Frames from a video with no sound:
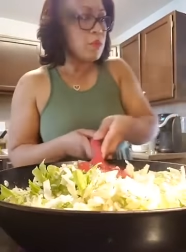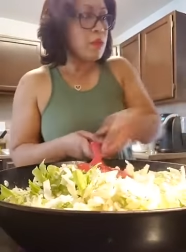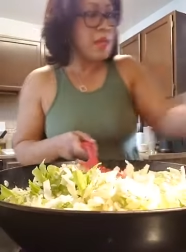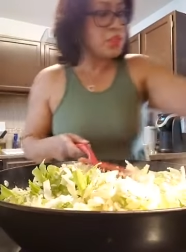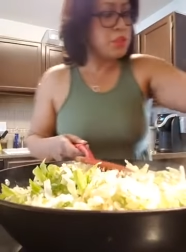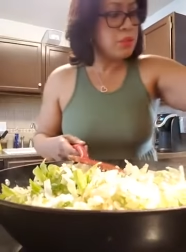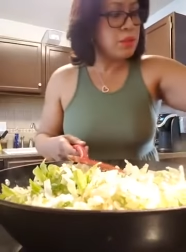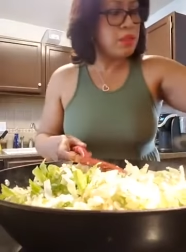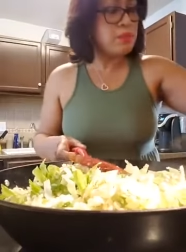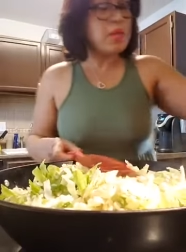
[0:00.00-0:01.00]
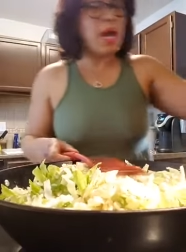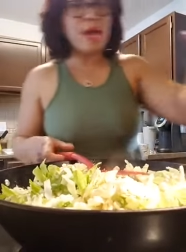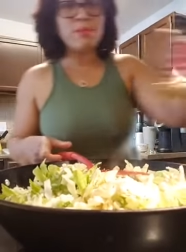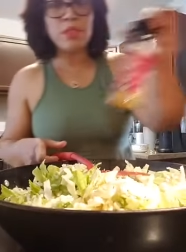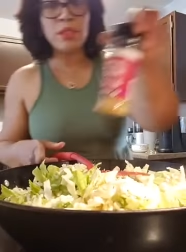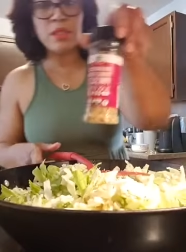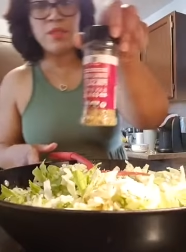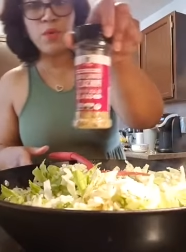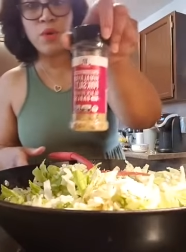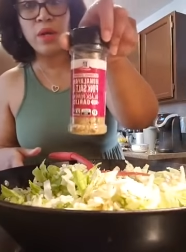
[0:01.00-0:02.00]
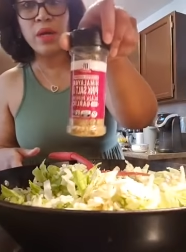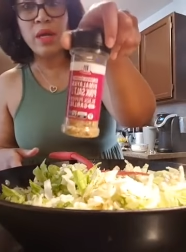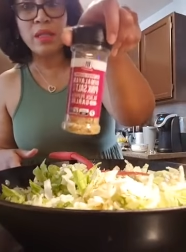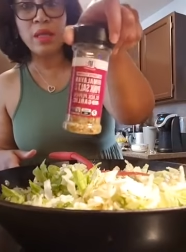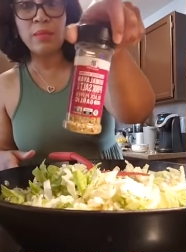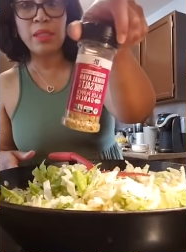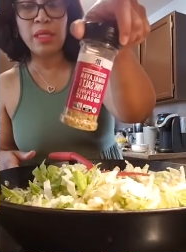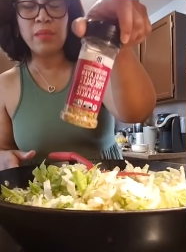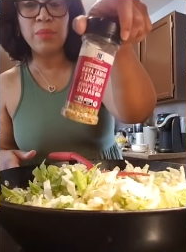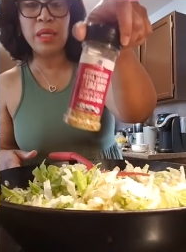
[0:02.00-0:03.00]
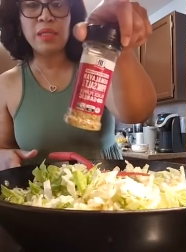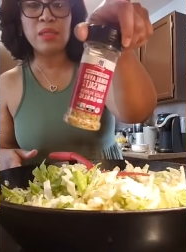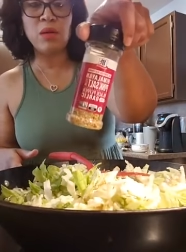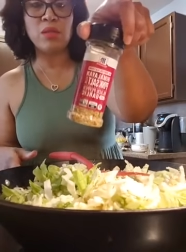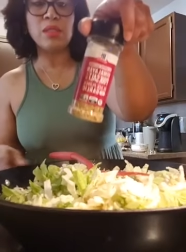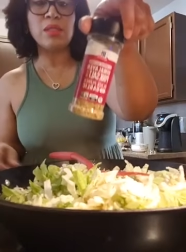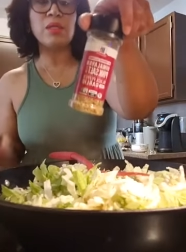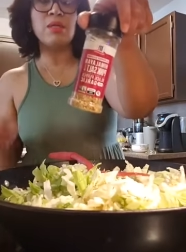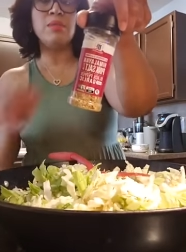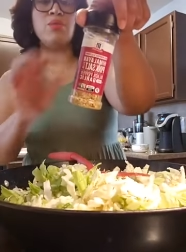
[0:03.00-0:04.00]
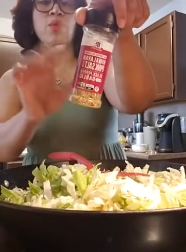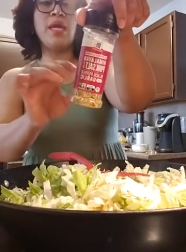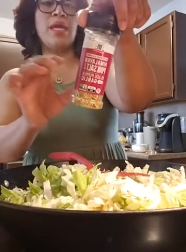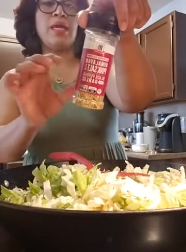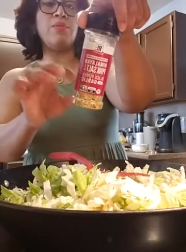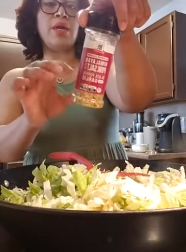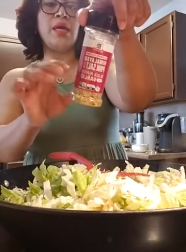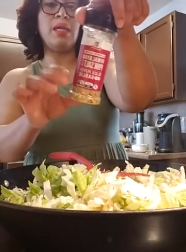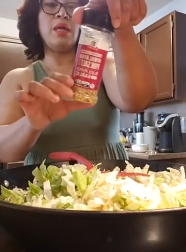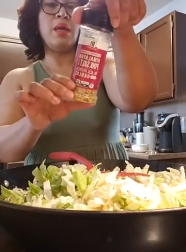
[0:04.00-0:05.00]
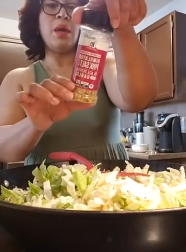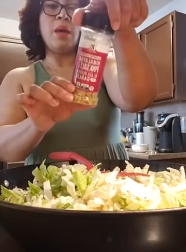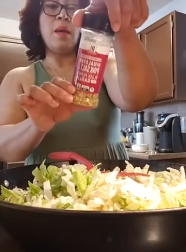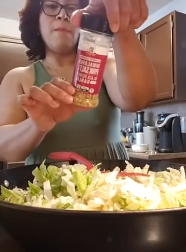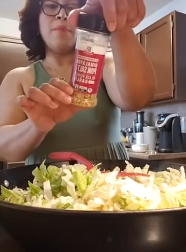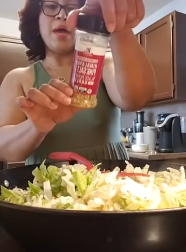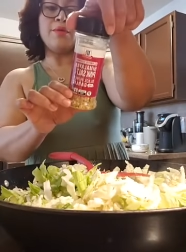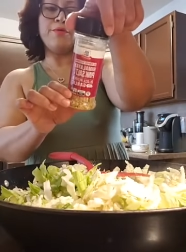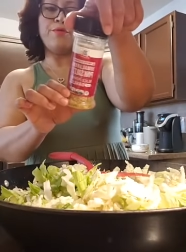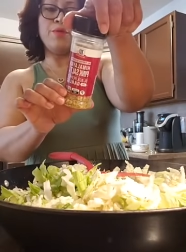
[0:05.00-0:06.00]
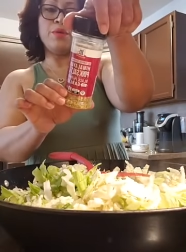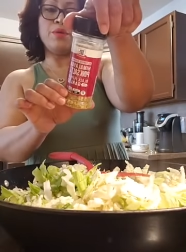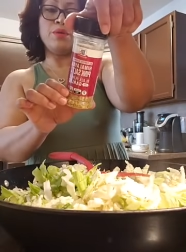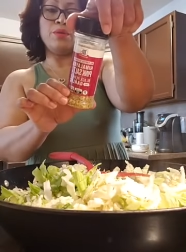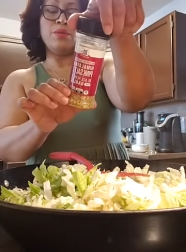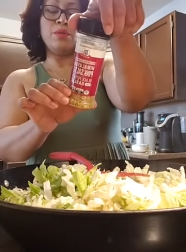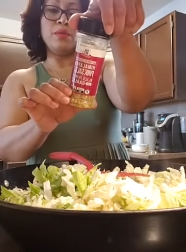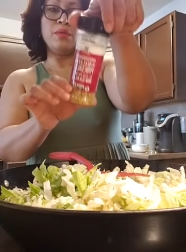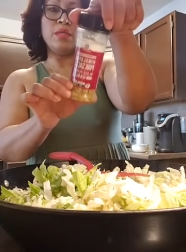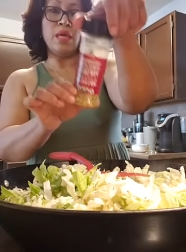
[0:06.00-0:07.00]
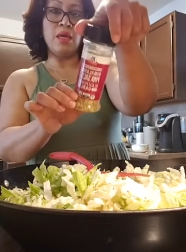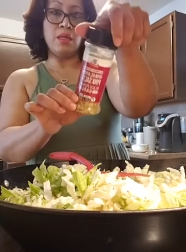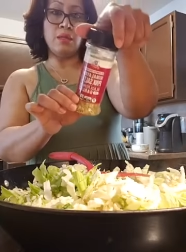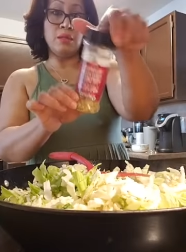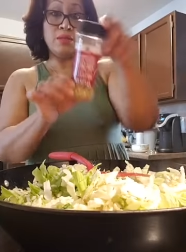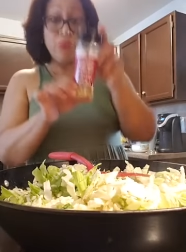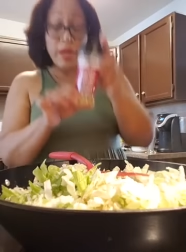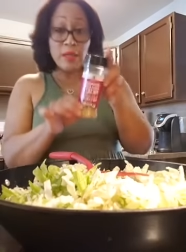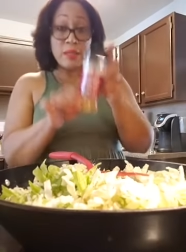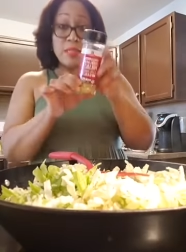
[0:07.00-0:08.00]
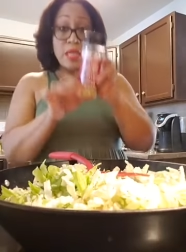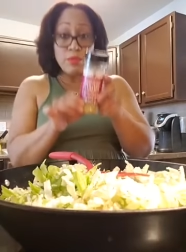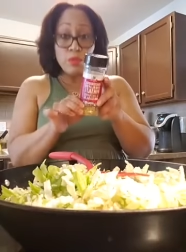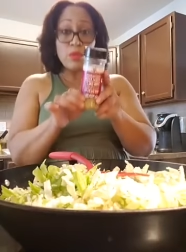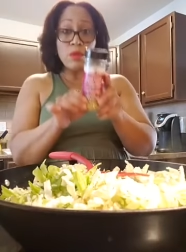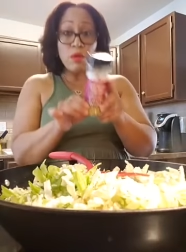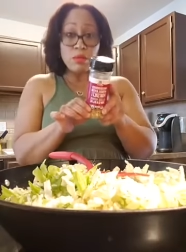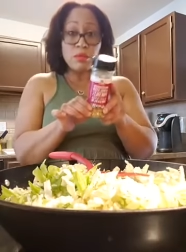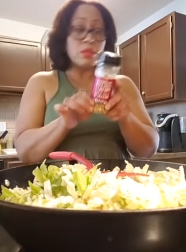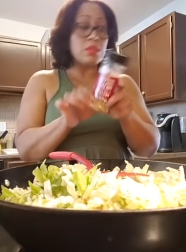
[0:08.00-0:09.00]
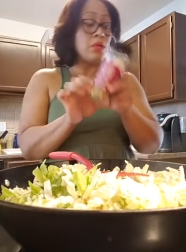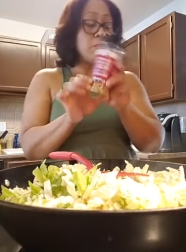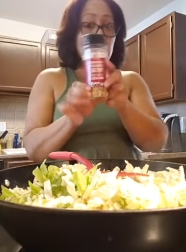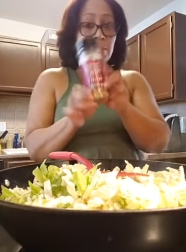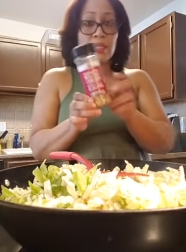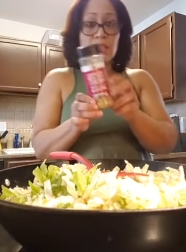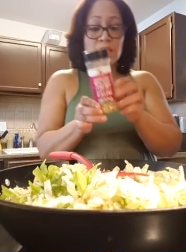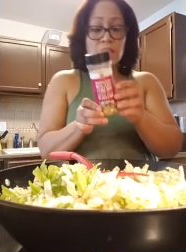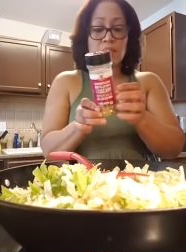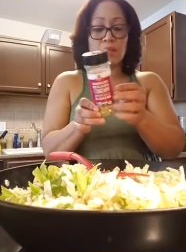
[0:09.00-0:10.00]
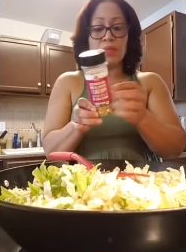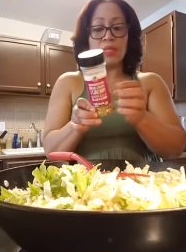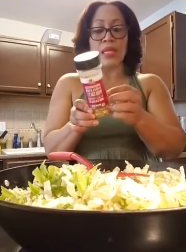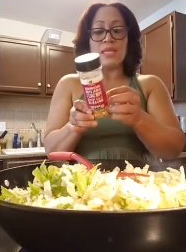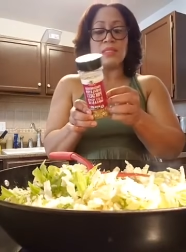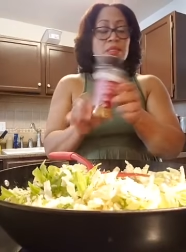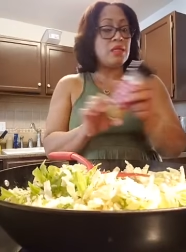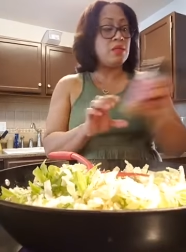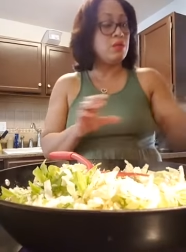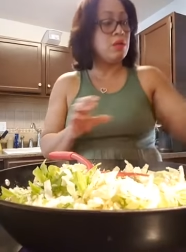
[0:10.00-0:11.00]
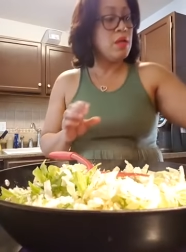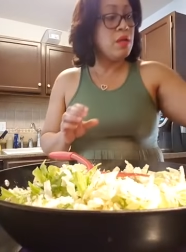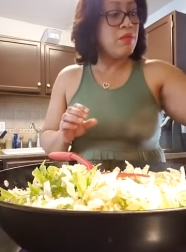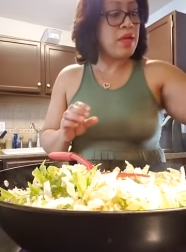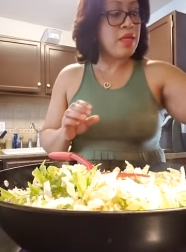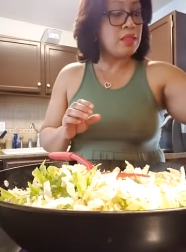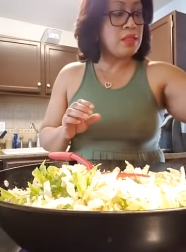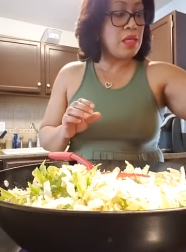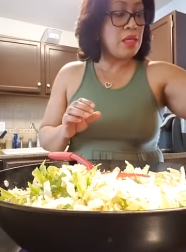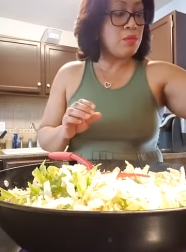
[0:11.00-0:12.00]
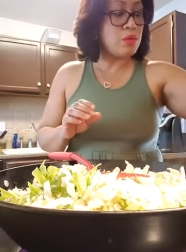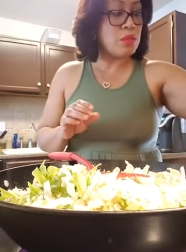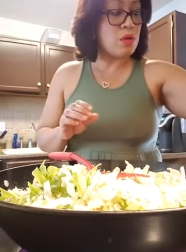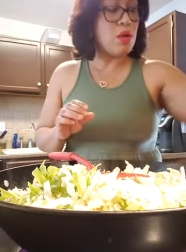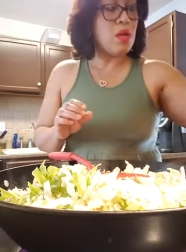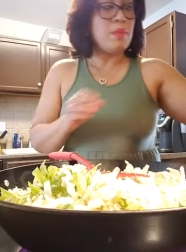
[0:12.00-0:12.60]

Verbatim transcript: I showed them the option is for the Himalayan pink salt. This is going to be way, way better for you than regular table salt. The sodium in this is going to be less than your regular table salt.